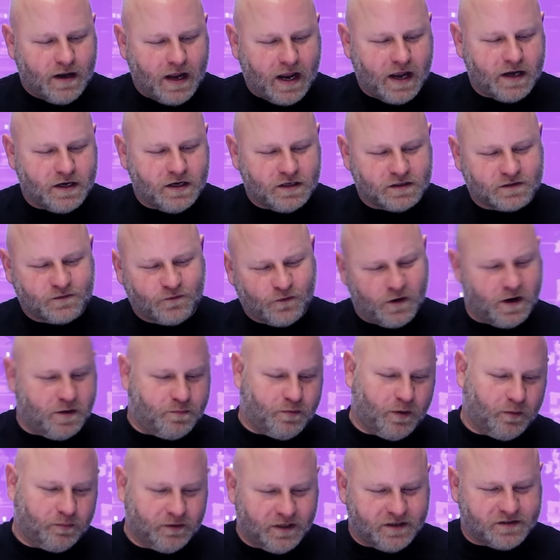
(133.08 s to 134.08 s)
and his free
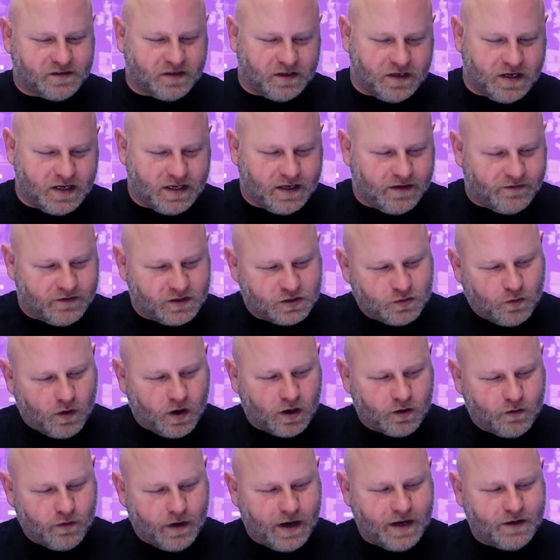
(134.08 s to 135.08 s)
publicity given to
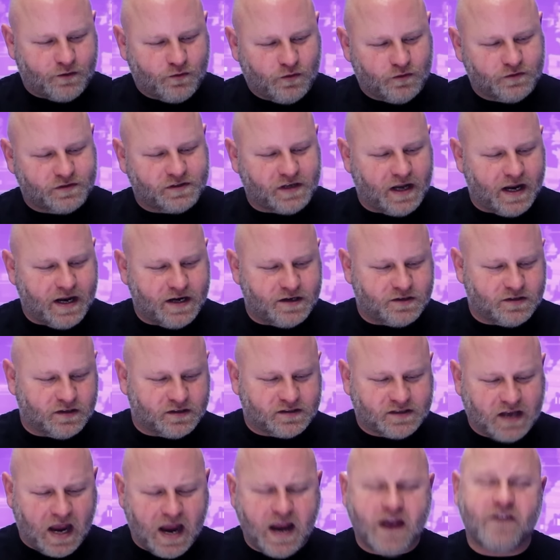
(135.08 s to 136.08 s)
our great crusade to
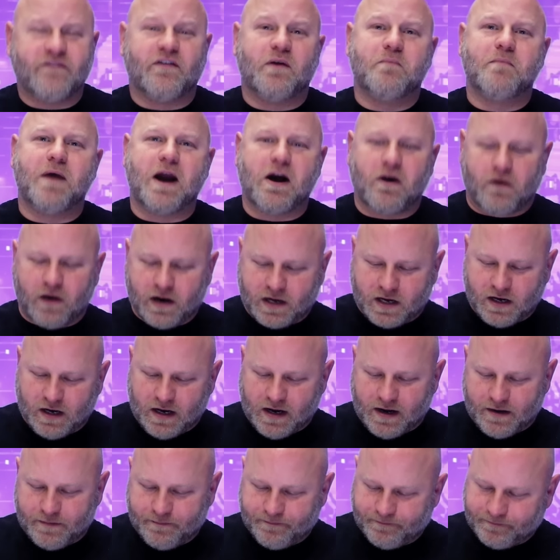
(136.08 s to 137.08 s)
save
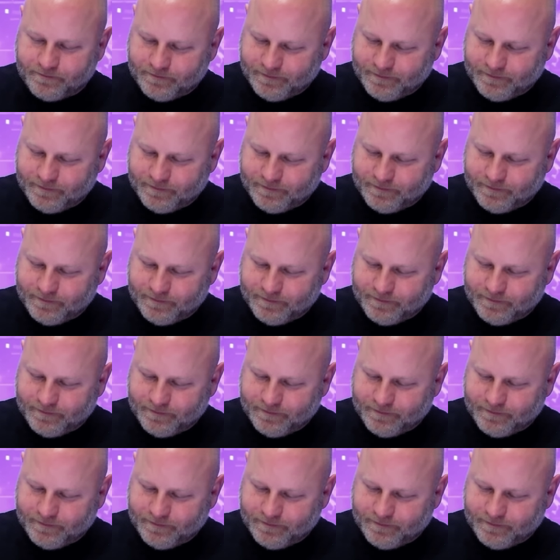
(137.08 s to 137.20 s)
America.